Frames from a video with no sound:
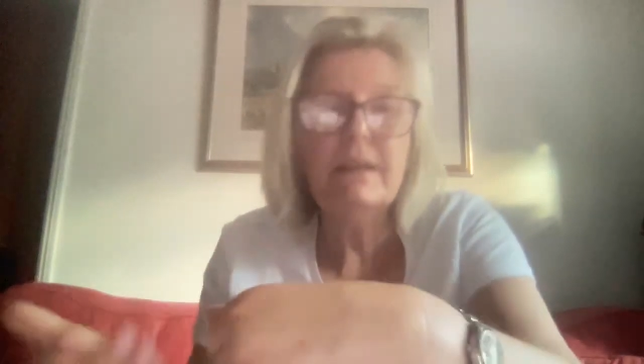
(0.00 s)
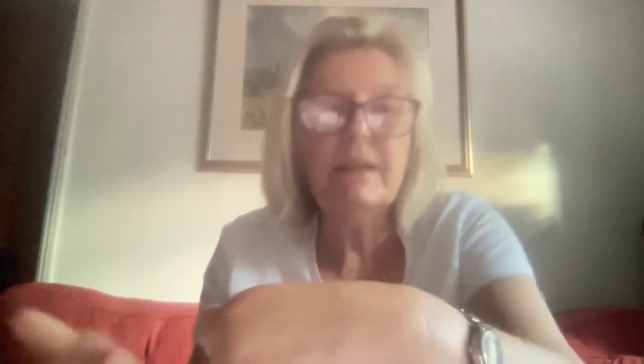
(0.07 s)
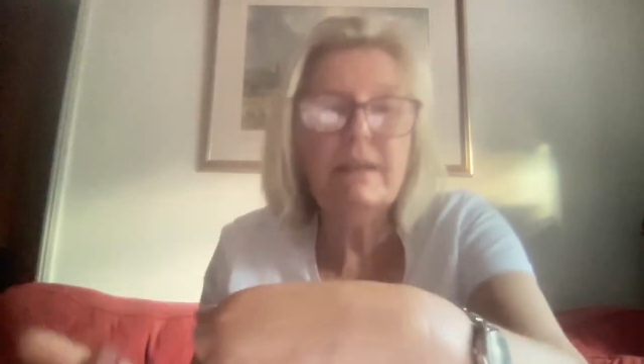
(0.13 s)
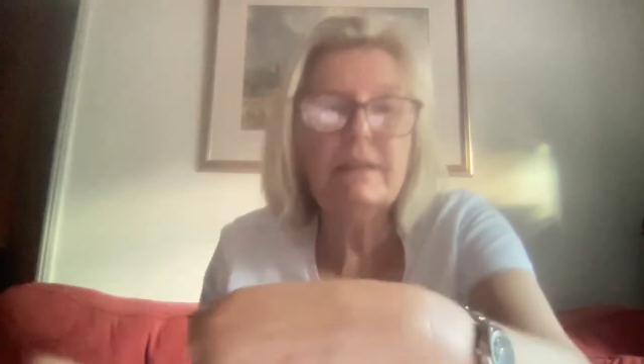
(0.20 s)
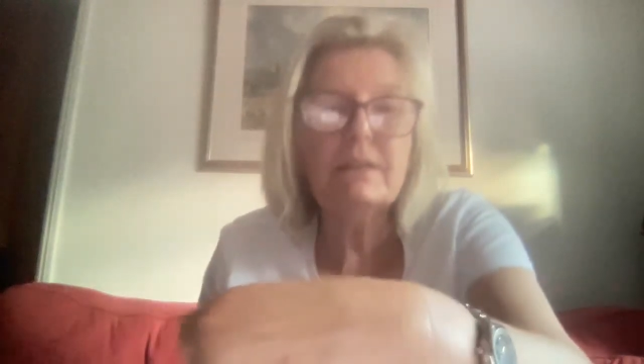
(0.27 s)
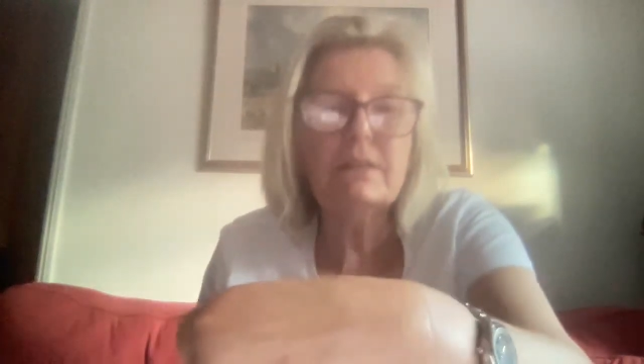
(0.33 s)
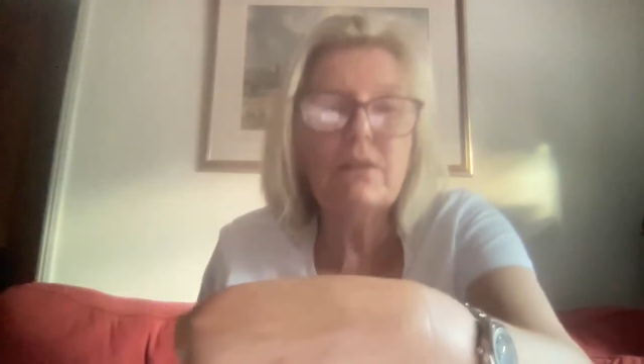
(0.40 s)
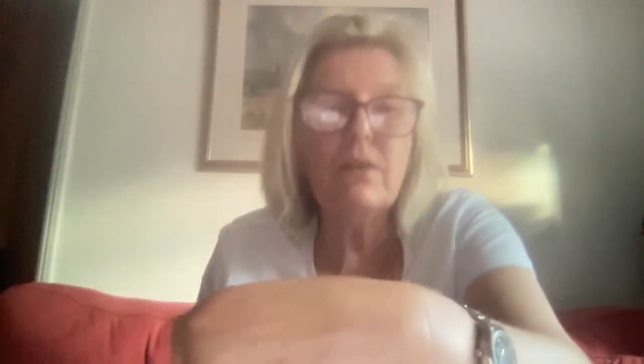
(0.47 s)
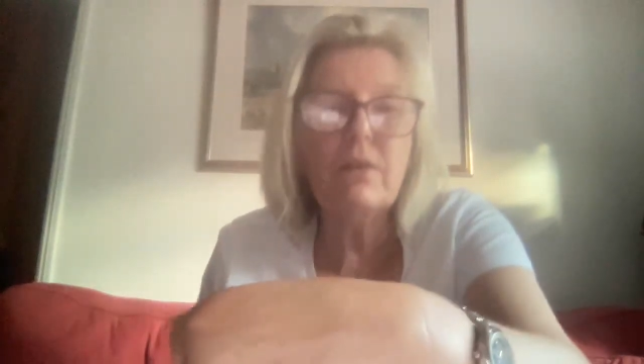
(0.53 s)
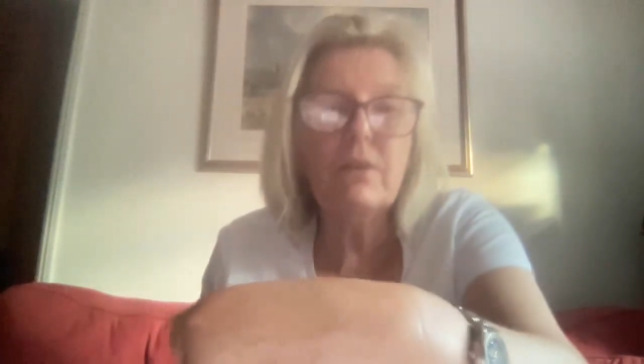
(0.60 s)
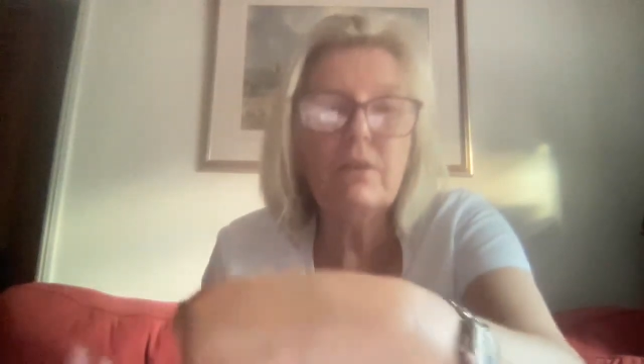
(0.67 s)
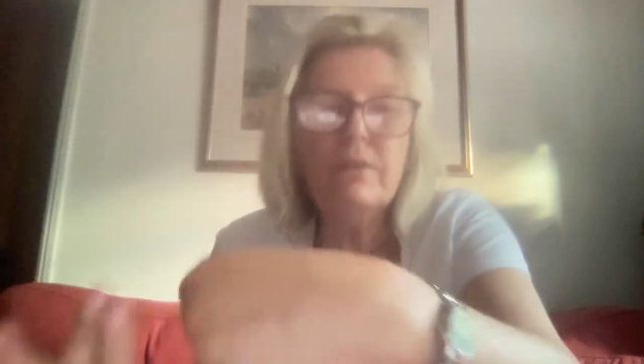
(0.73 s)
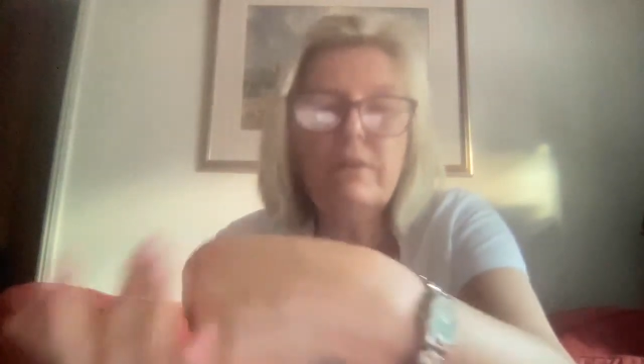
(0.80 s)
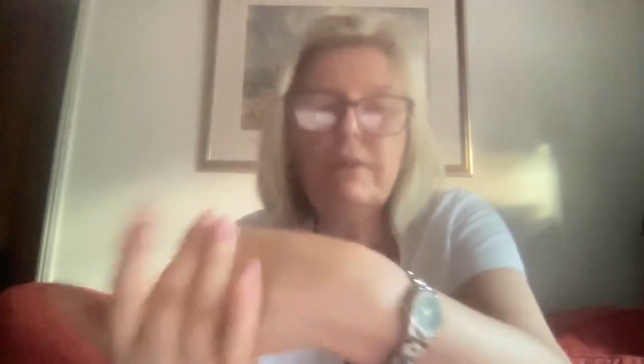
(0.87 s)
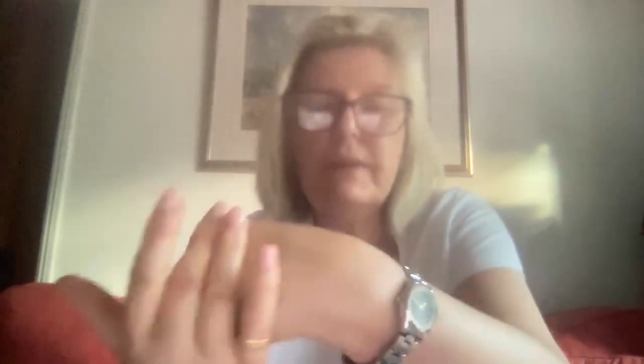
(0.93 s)
It's gone
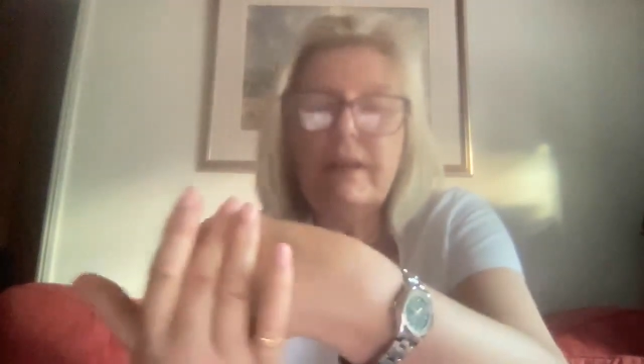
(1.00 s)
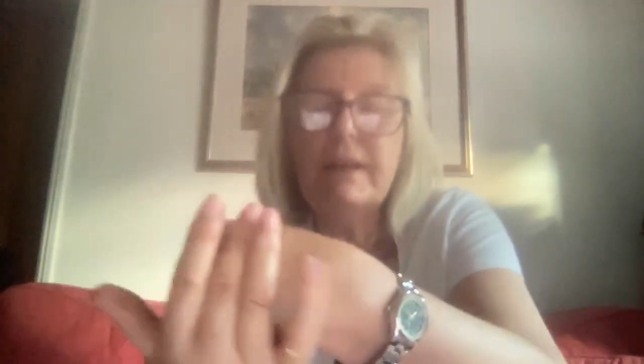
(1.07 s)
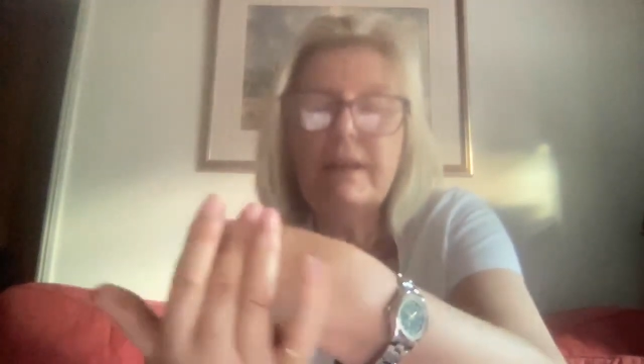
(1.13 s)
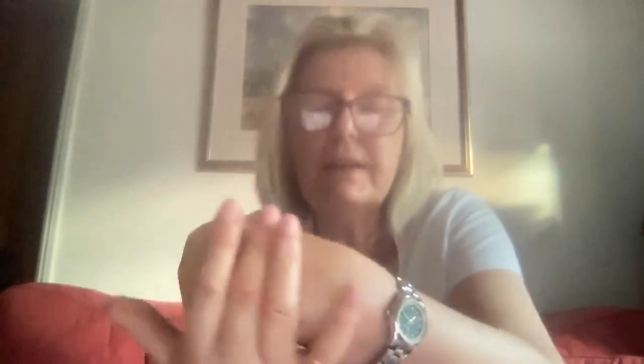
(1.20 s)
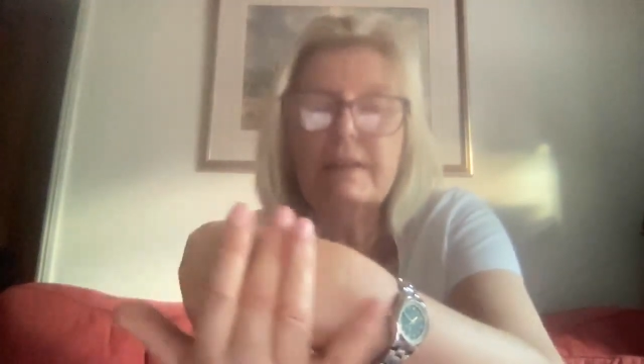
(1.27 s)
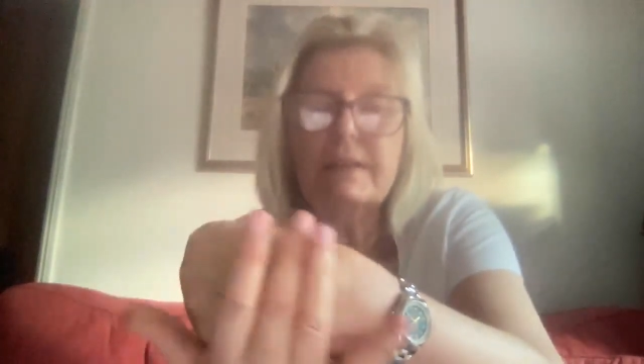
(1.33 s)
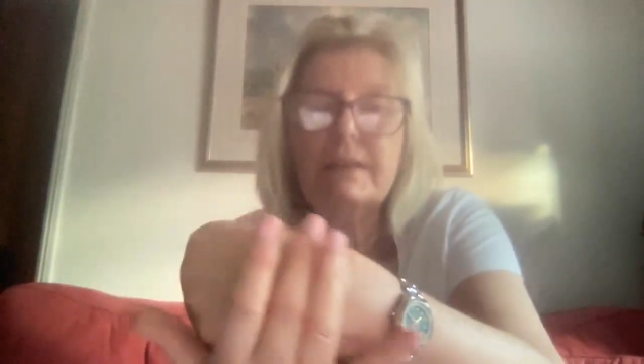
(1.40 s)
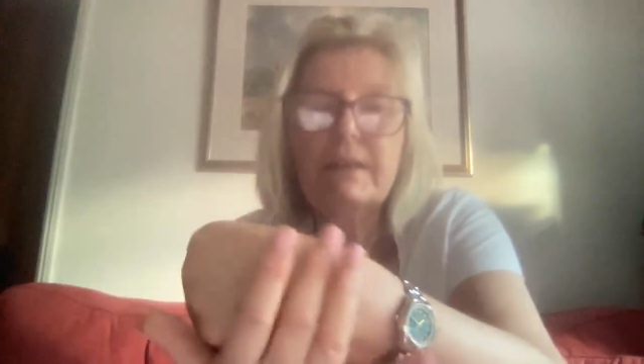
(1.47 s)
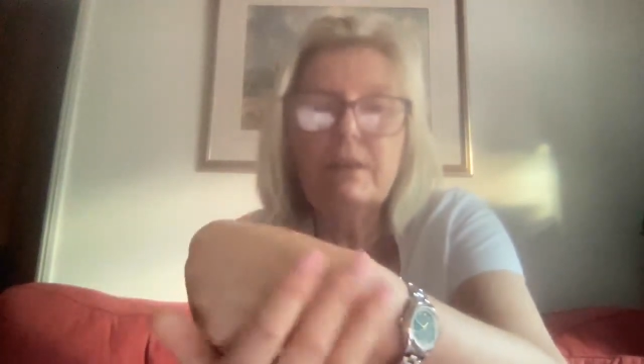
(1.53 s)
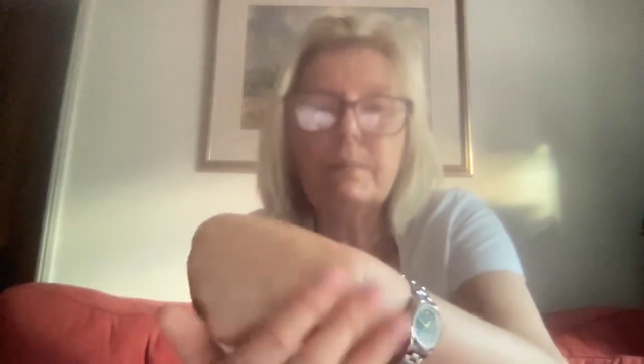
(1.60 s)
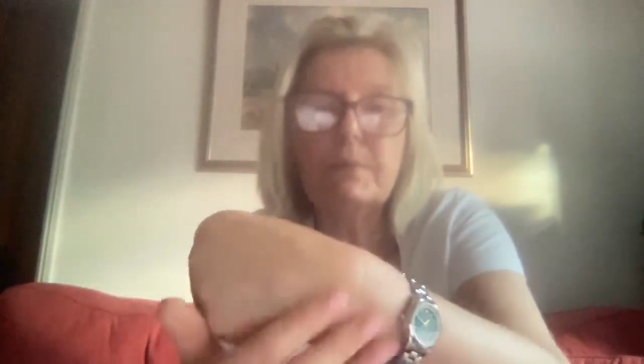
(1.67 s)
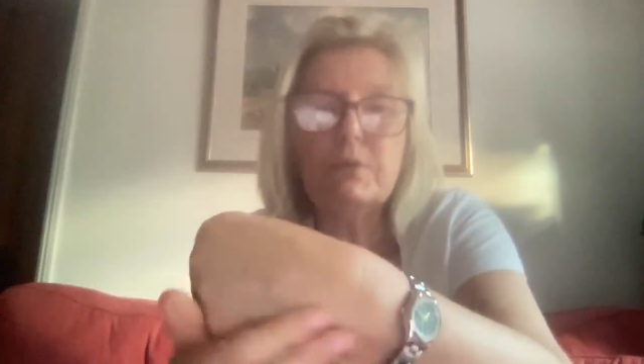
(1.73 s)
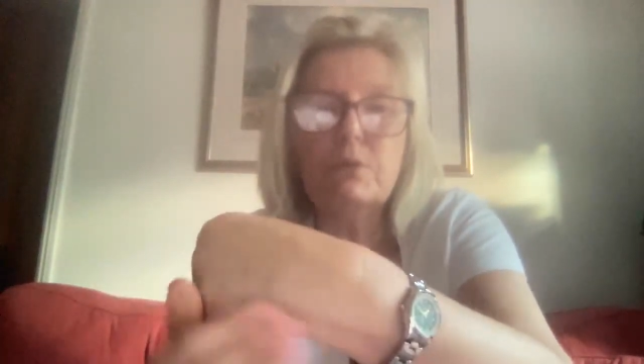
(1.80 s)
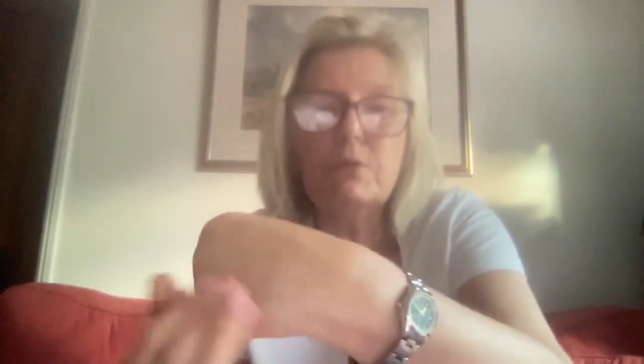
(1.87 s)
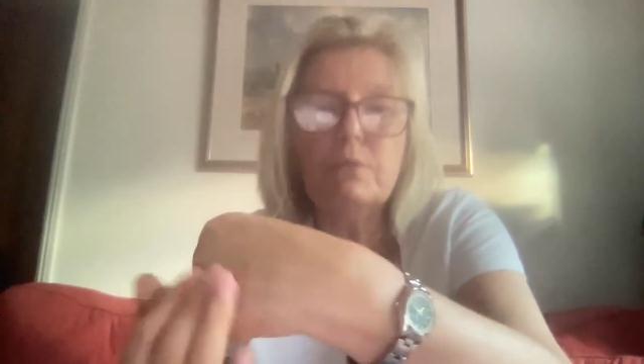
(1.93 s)
on easily,
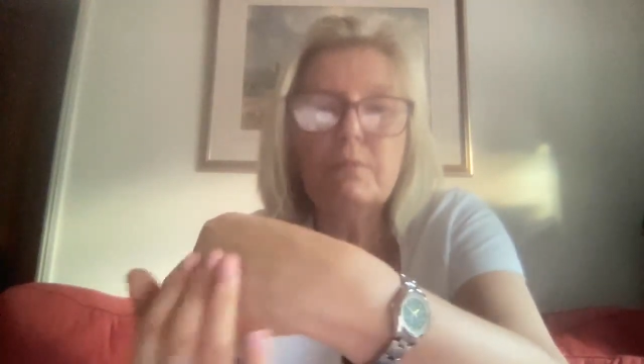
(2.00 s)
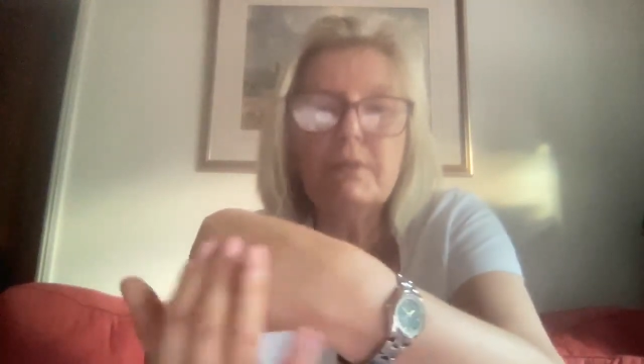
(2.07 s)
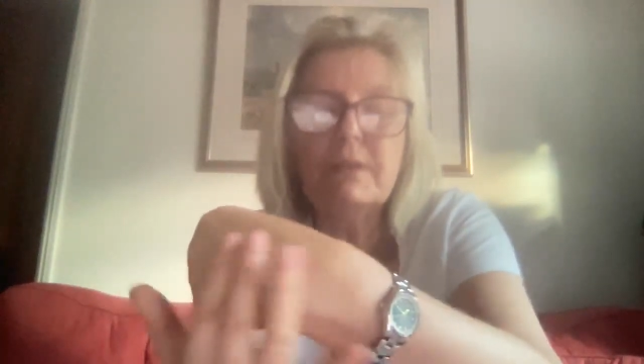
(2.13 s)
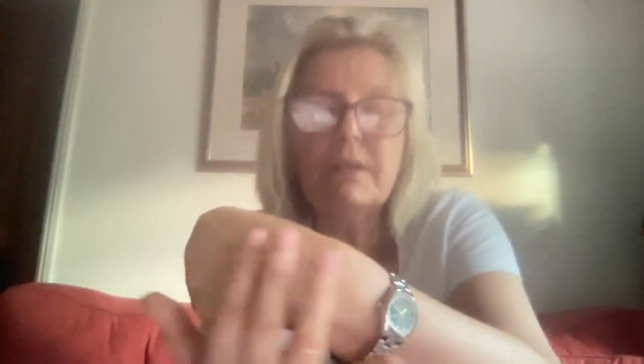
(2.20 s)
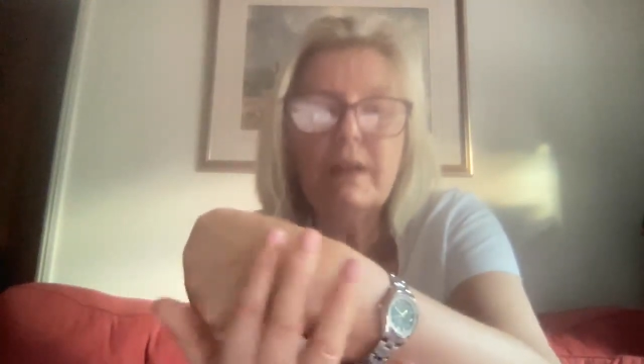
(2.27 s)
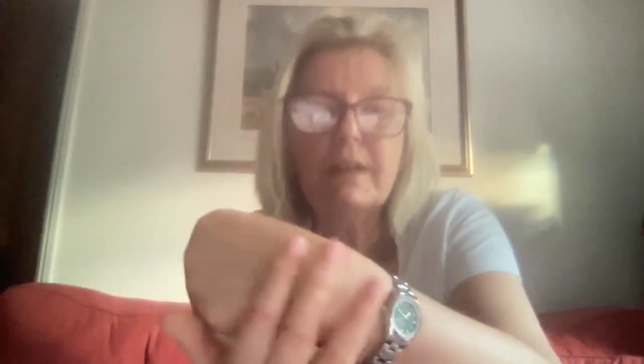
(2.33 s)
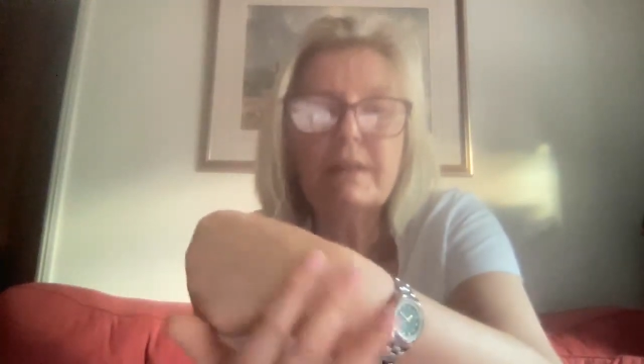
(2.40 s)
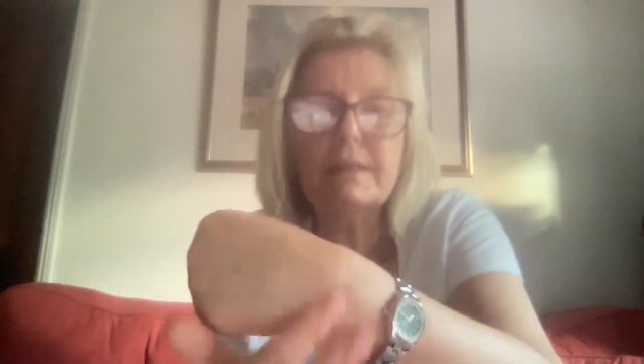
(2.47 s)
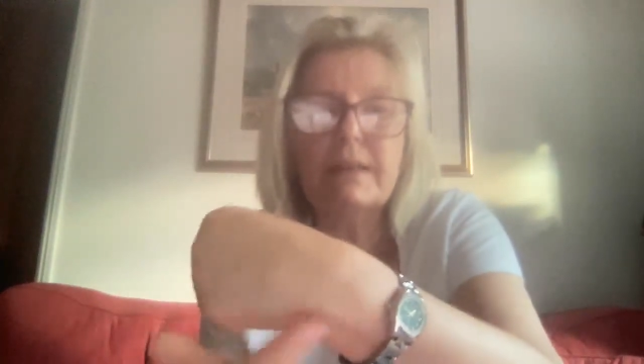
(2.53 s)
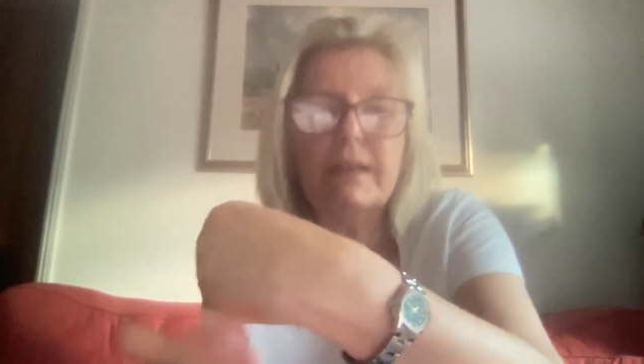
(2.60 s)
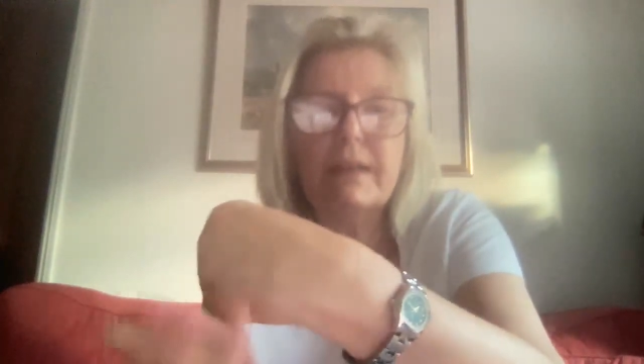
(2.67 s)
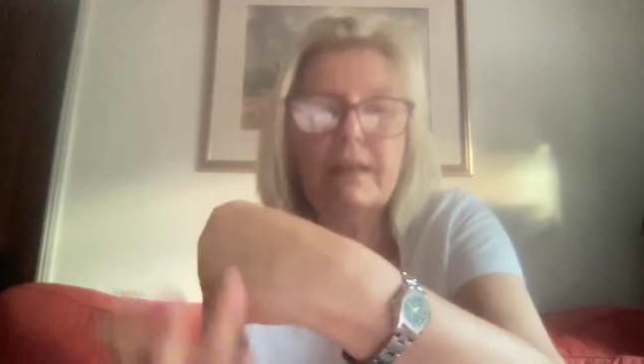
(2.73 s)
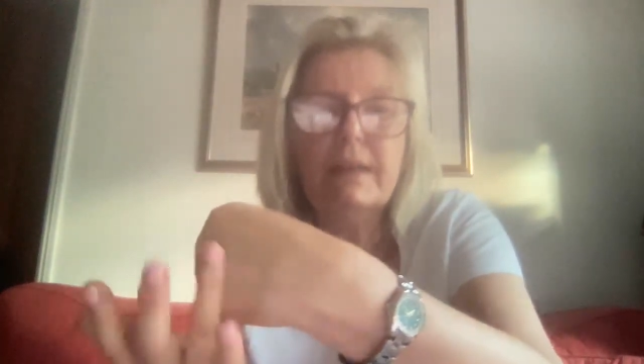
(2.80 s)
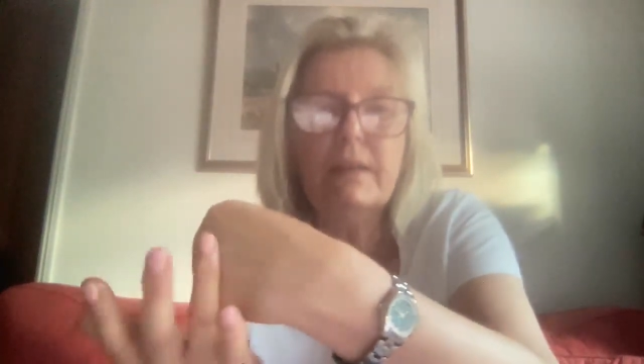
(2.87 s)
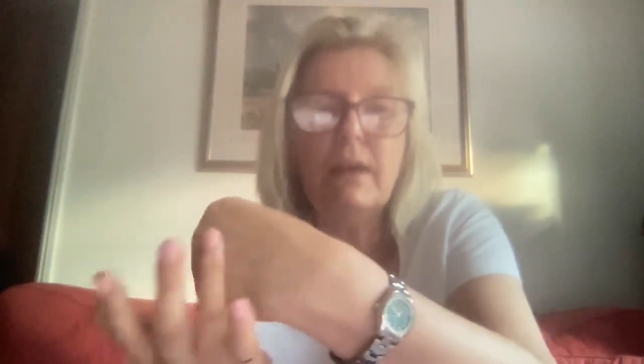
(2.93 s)
absorbed nicely.